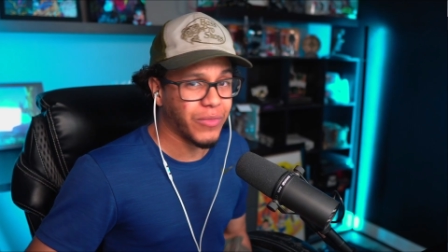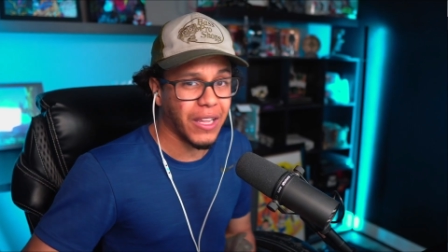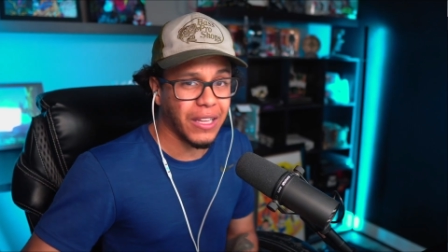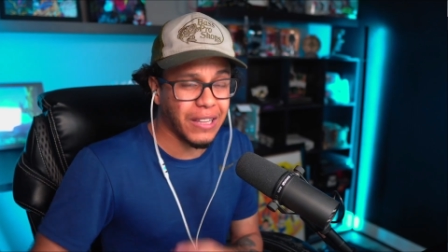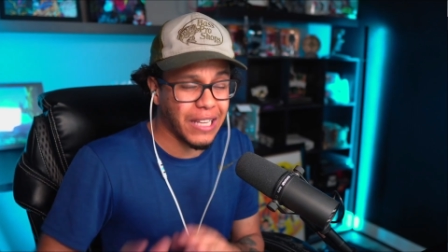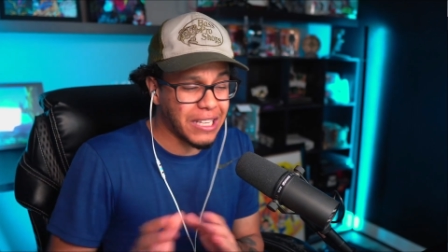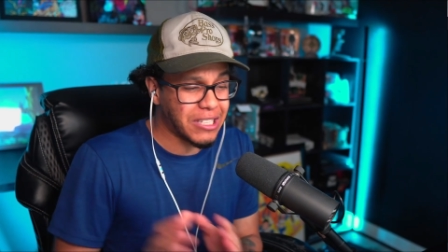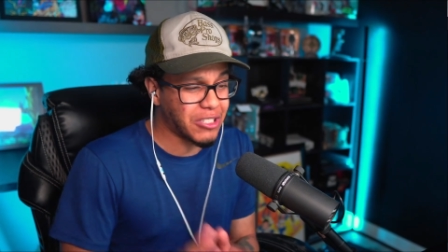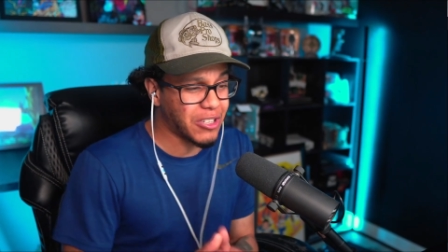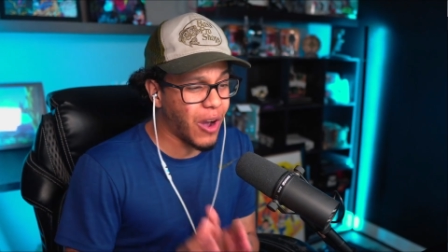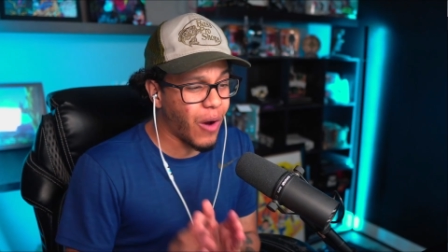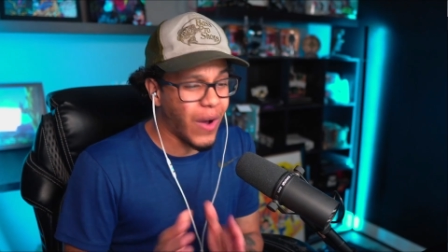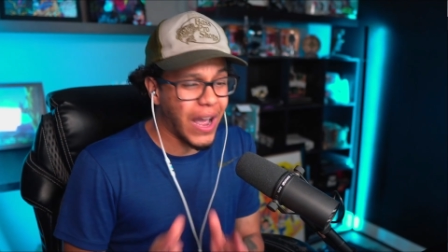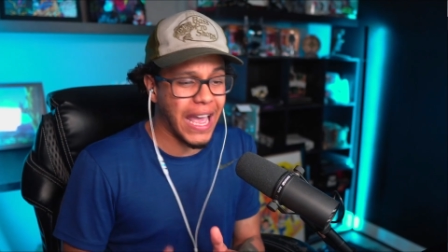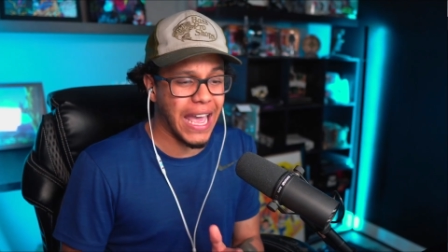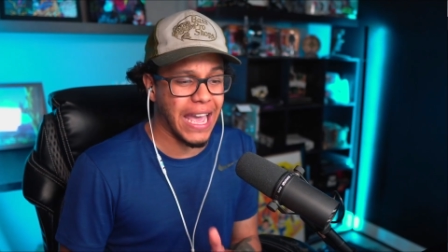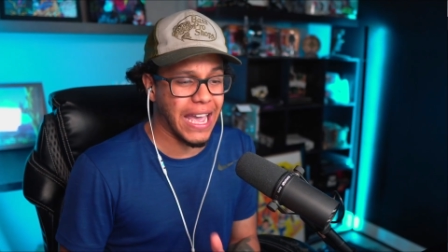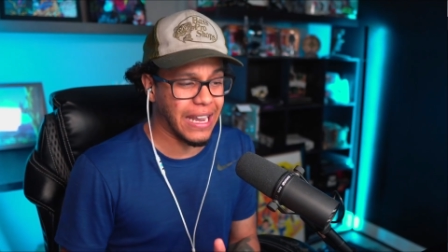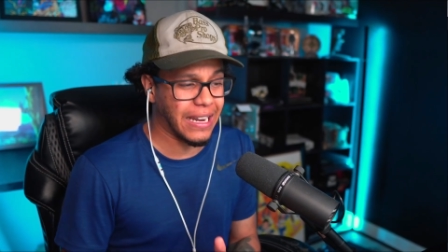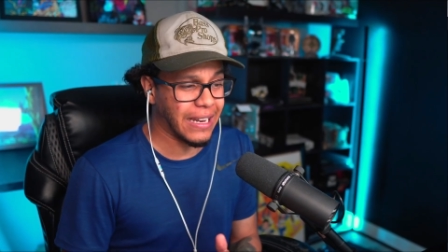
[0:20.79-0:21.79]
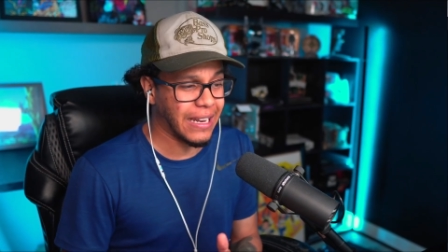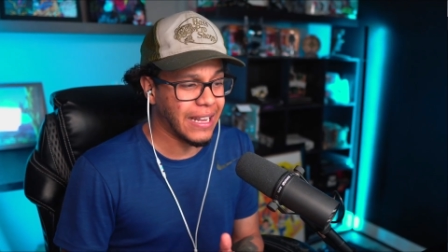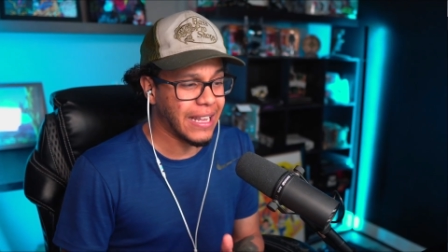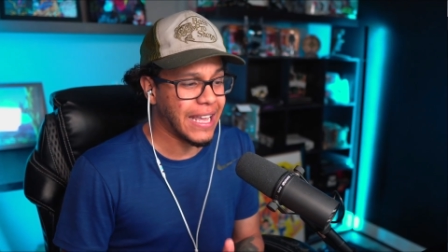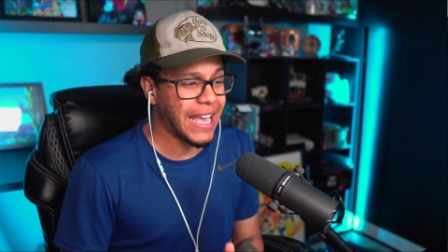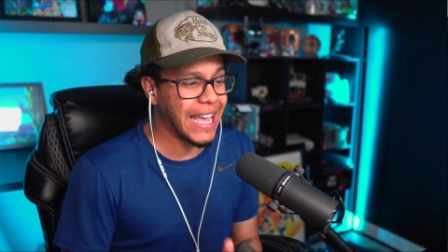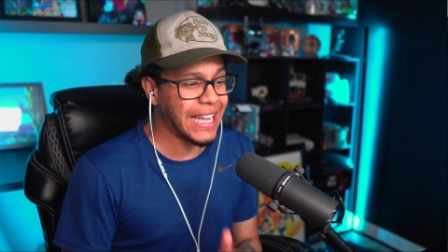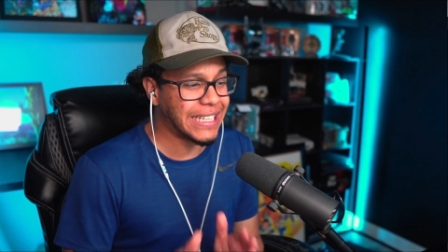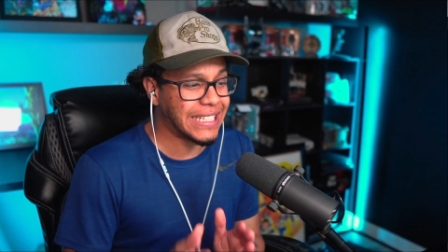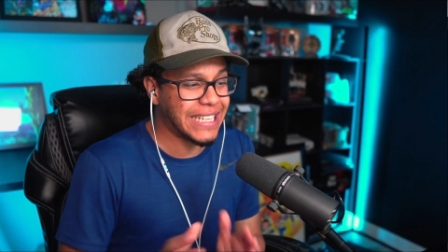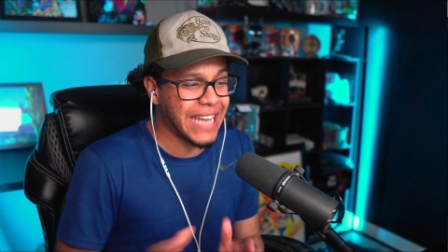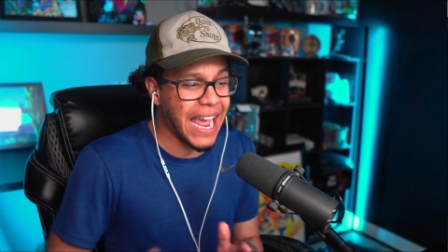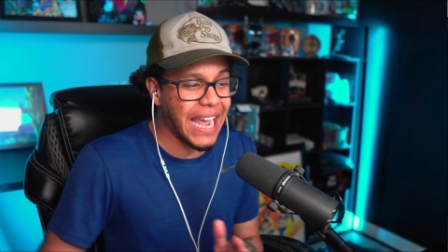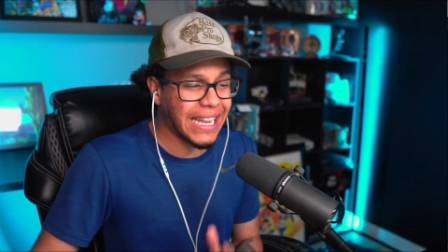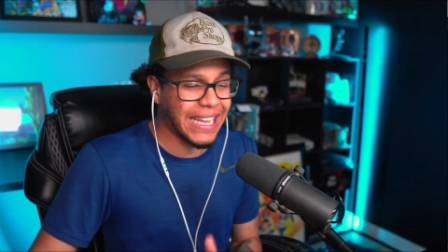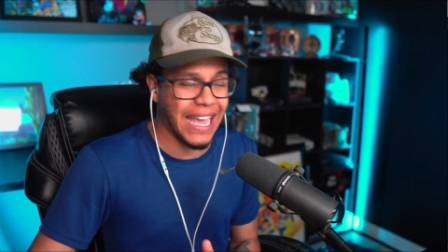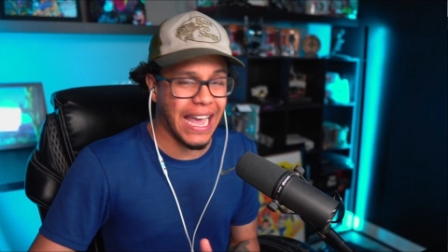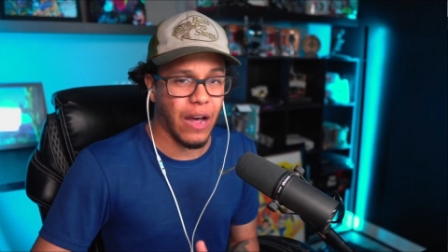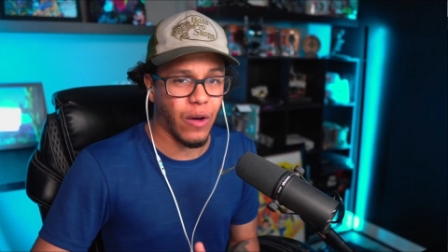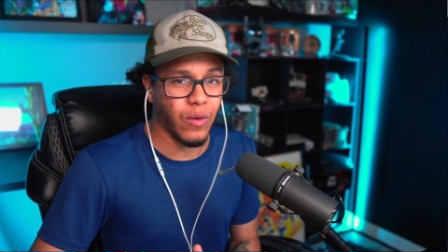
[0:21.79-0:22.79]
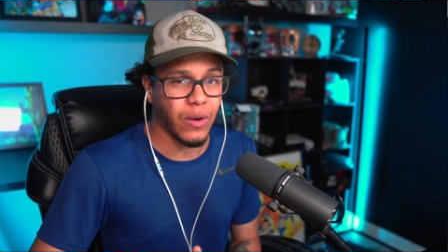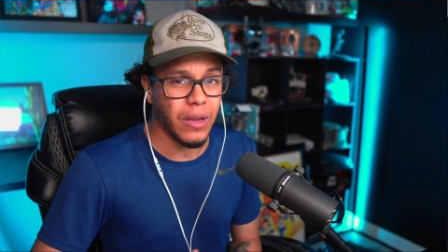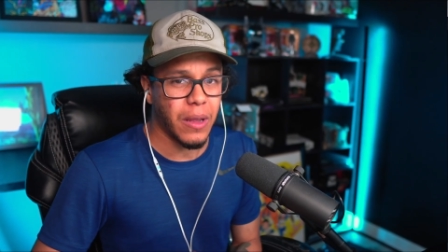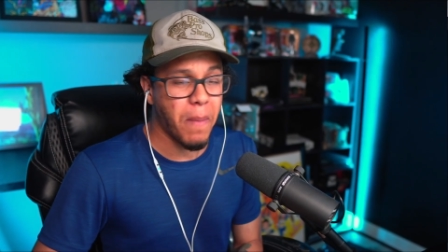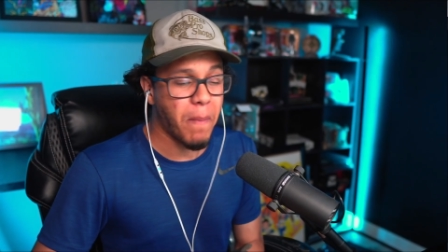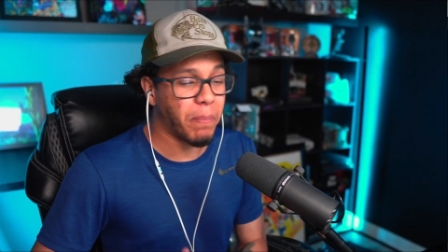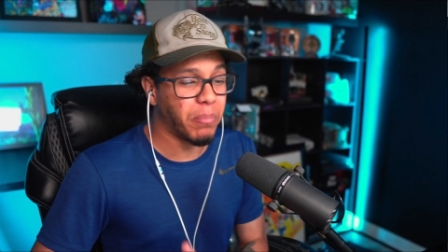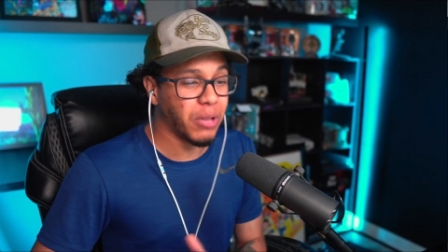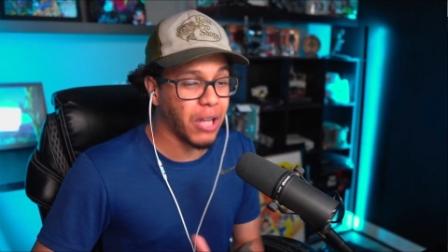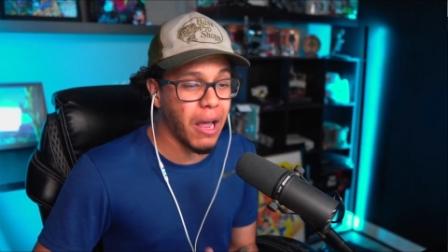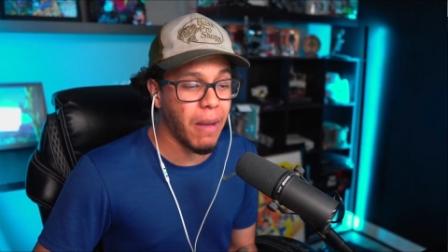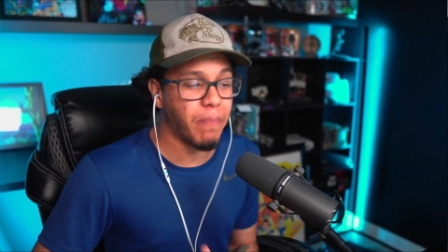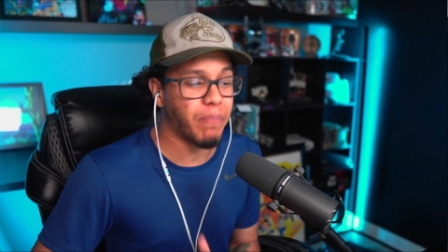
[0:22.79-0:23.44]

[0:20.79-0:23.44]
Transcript: let's go ahead and check out Blood